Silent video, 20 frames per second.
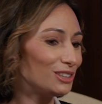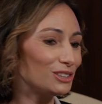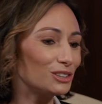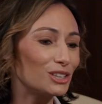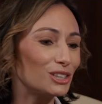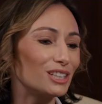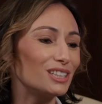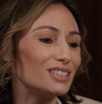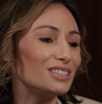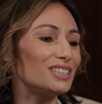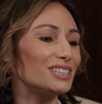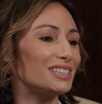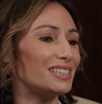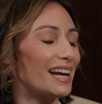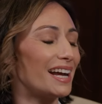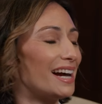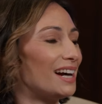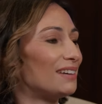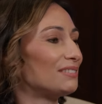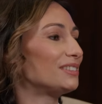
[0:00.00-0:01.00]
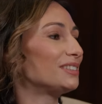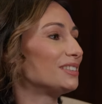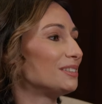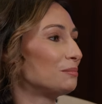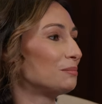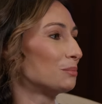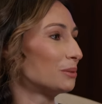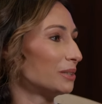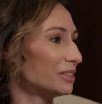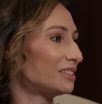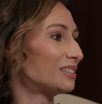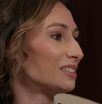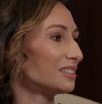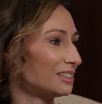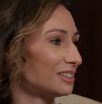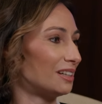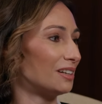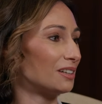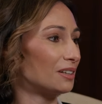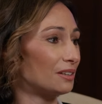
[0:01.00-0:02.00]
you're going to just have to embrace the
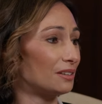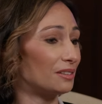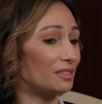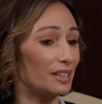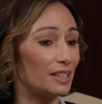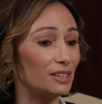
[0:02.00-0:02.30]
suck.